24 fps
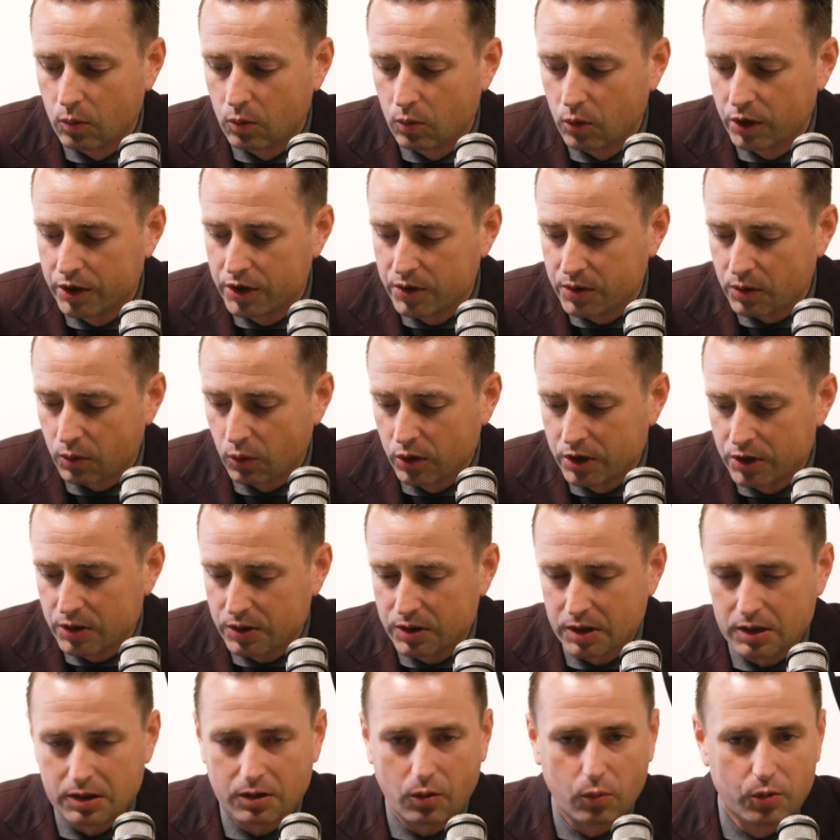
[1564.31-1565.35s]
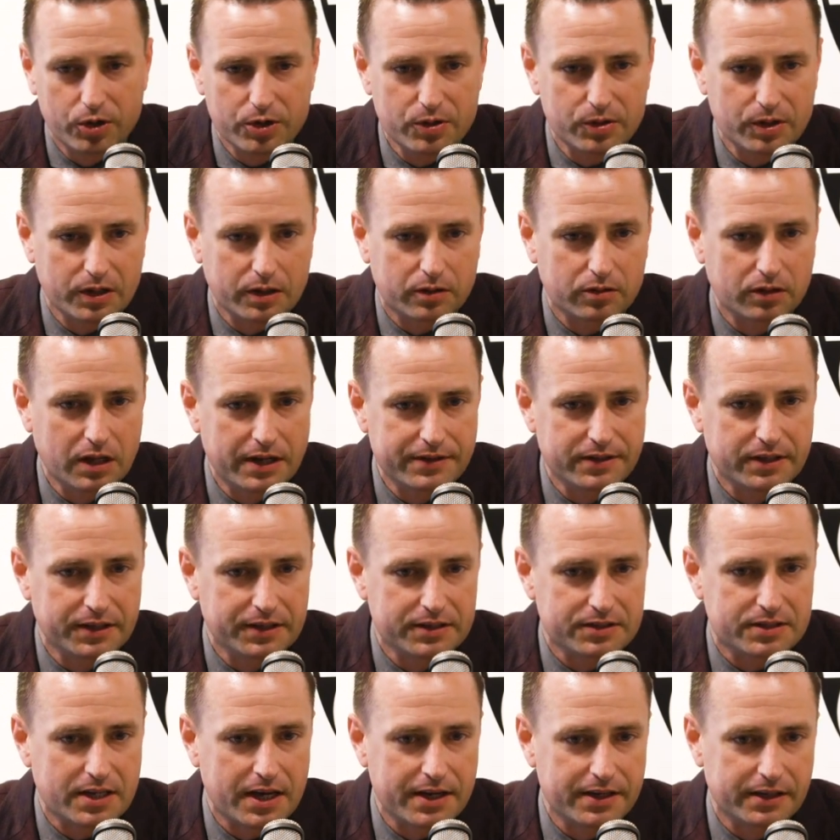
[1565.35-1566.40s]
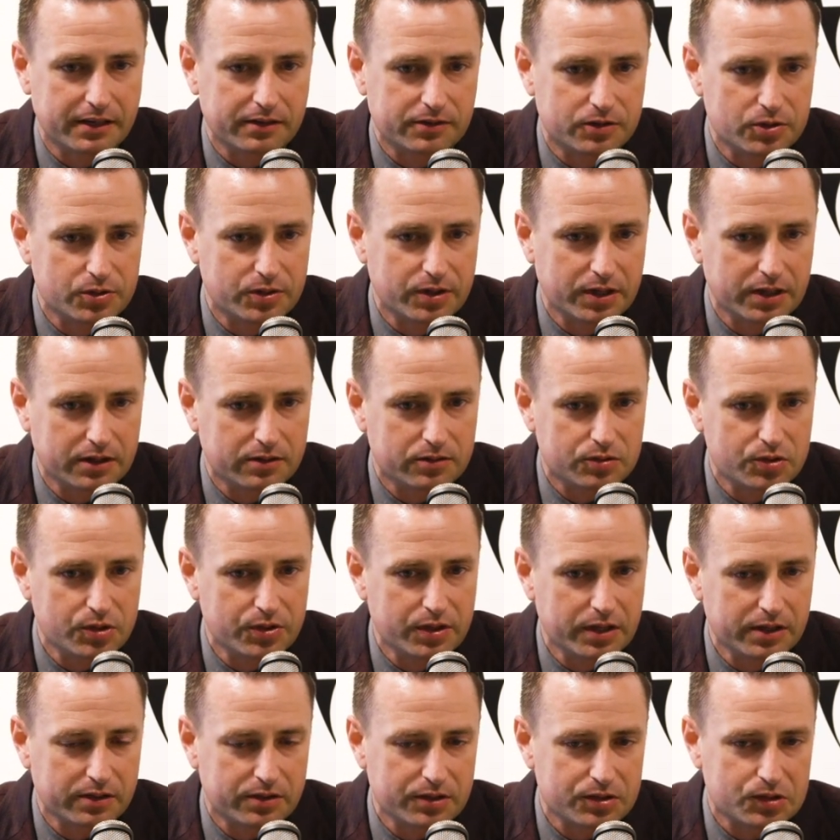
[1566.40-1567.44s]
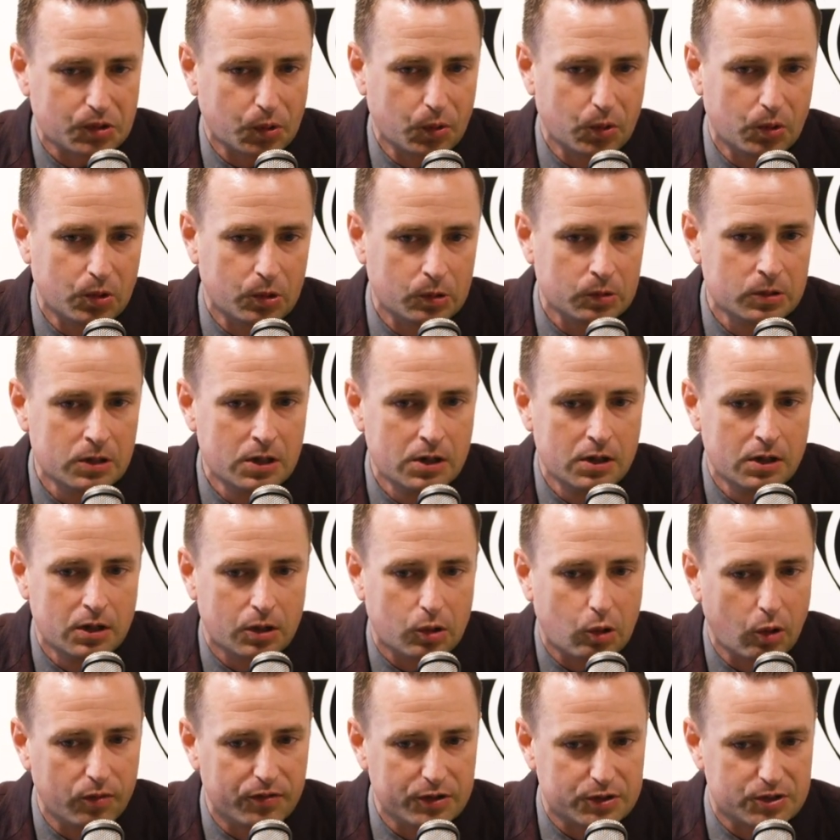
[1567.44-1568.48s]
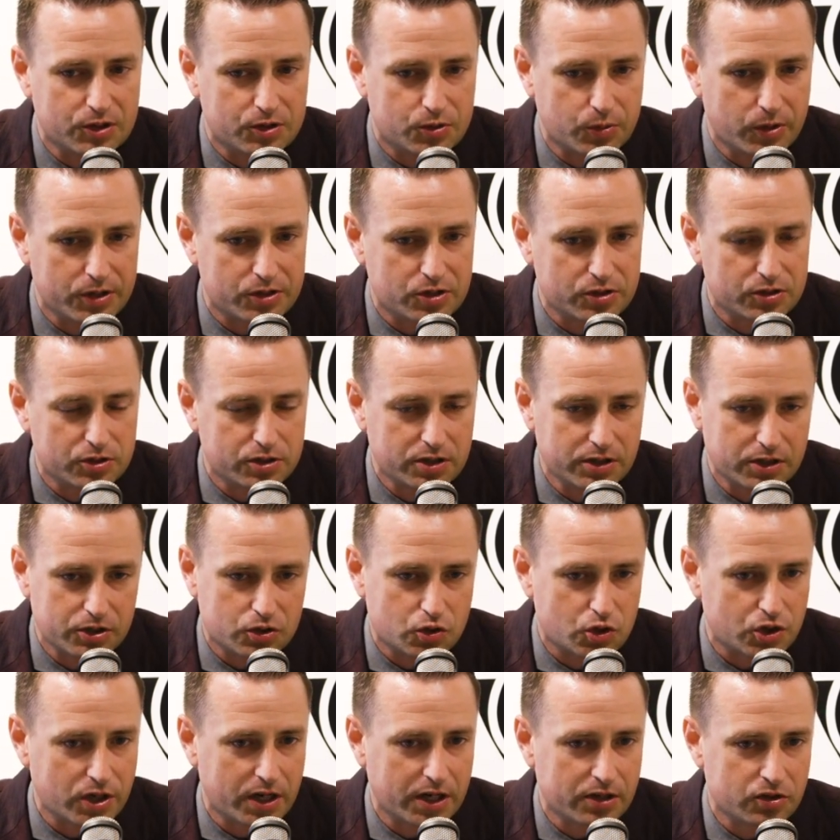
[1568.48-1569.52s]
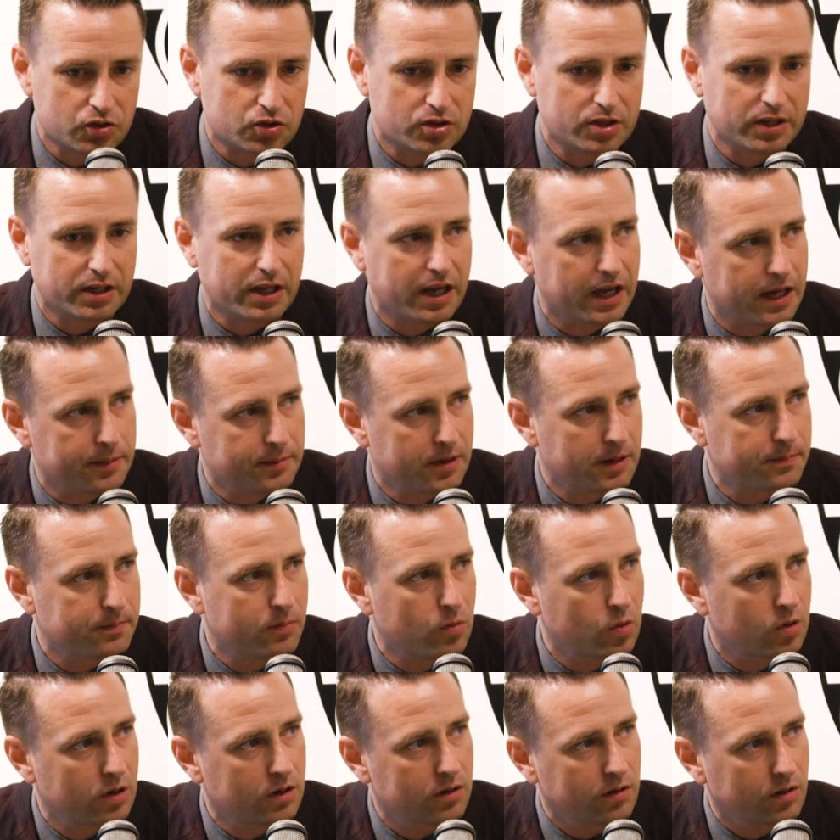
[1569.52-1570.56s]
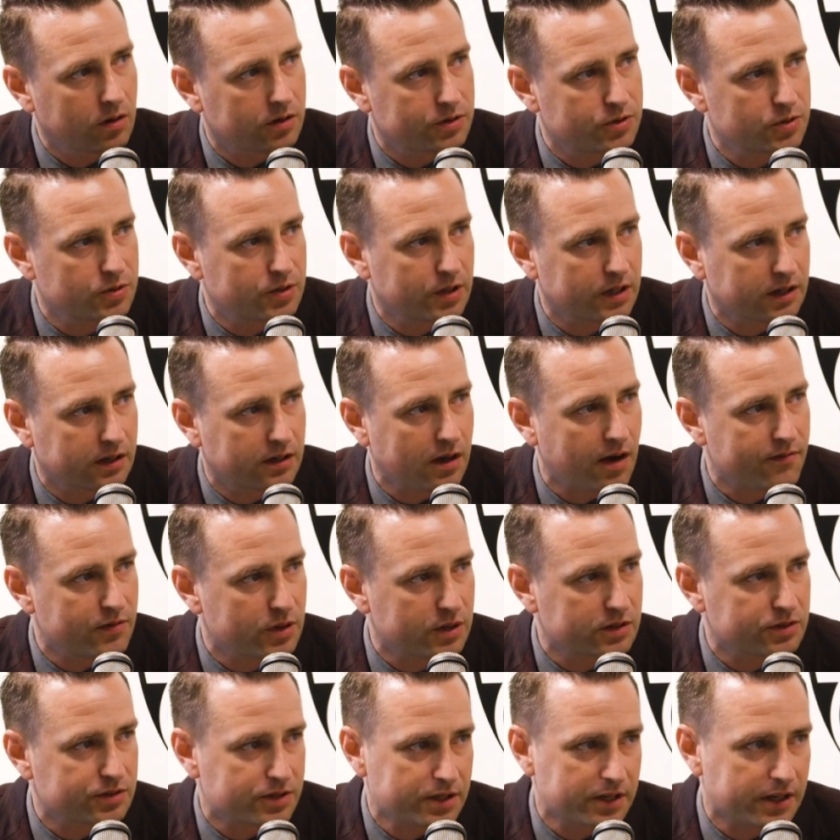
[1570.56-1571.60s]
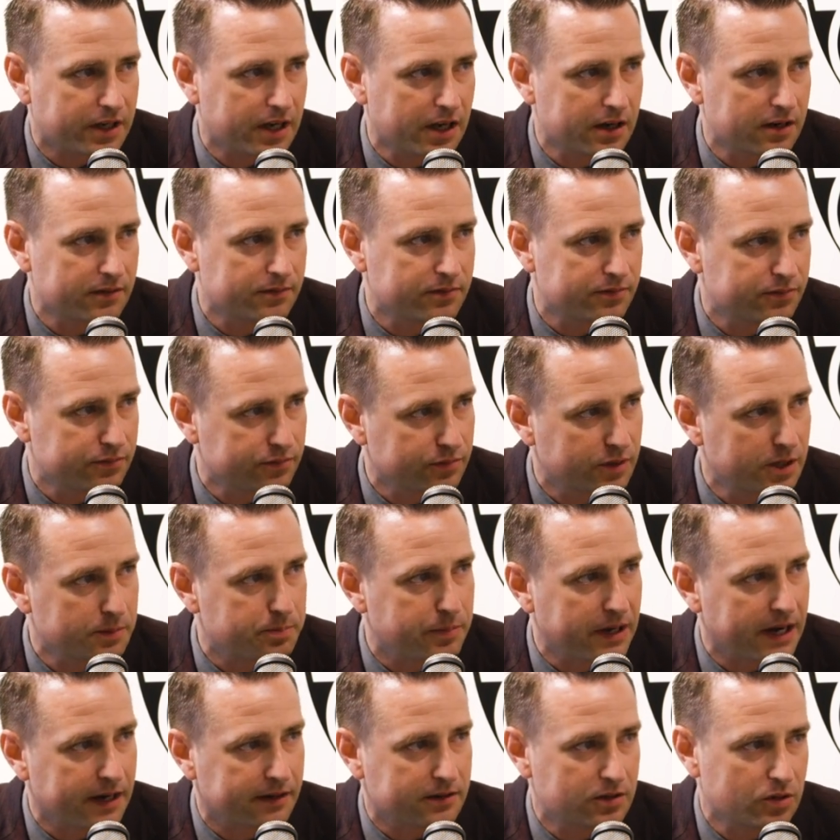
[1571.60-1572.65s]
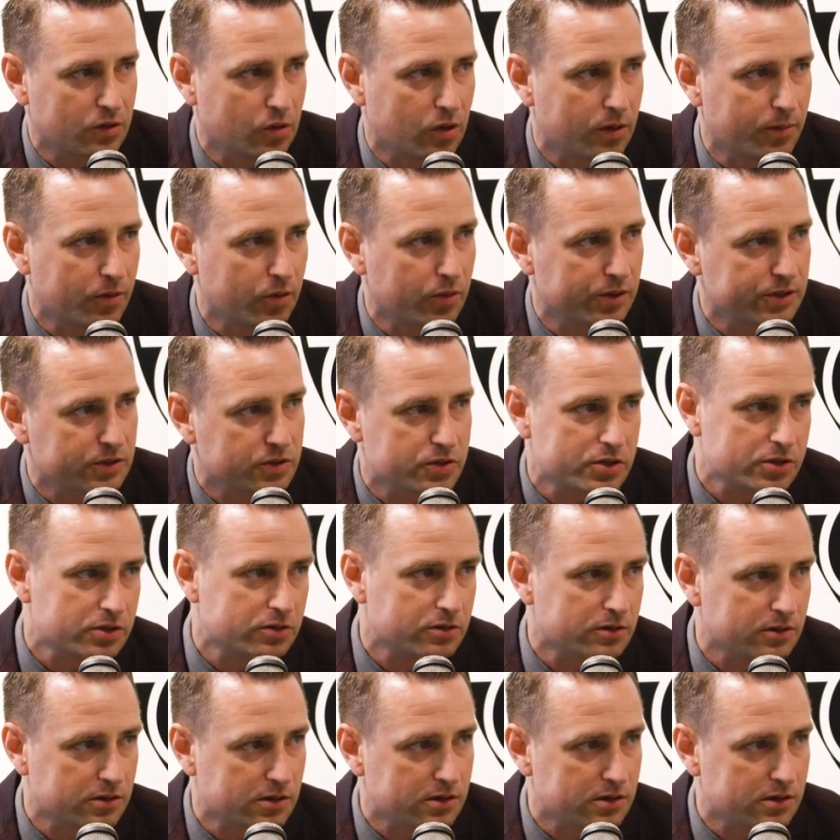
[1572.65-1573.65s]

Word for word: what do you what do you think where do you think lending is heading? Do you think do you think this whole COVID situation is going to change the game up more, or do you think everything's going to kind of get back to normal once